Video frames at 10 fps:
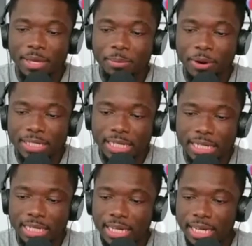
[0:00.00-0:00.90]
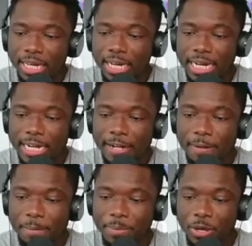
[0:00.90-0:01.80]
president.
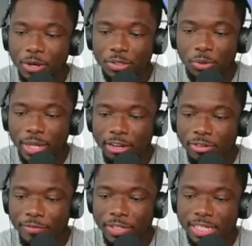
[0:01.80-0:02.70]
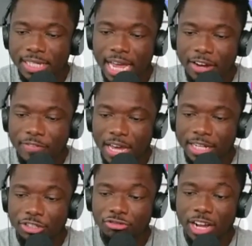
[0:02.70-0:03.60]
Um, he also like references nonviolent
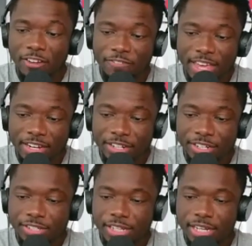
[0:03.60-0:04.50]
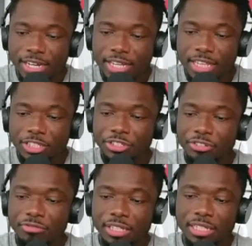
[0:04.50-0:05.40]
drug offenders. They shouldn't
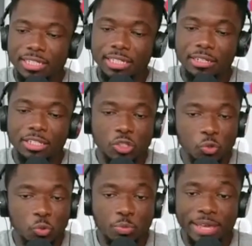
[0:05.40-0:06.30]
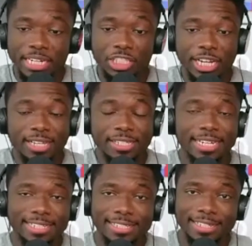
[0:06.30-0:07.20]
really see too many jail
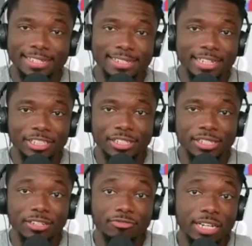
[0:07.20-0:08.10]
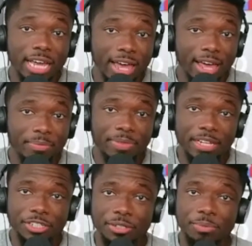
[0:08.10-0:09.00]
sentences. They should see rehab. They
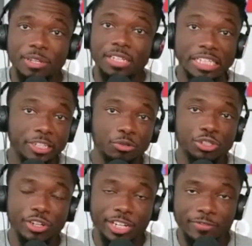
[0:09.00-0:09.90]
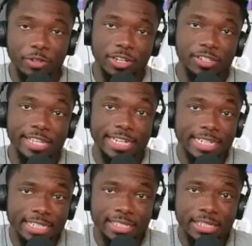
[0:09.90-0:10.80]
should be you know treated for their
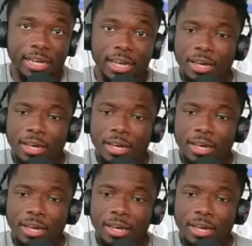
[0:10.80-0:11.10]
sickness. Oh,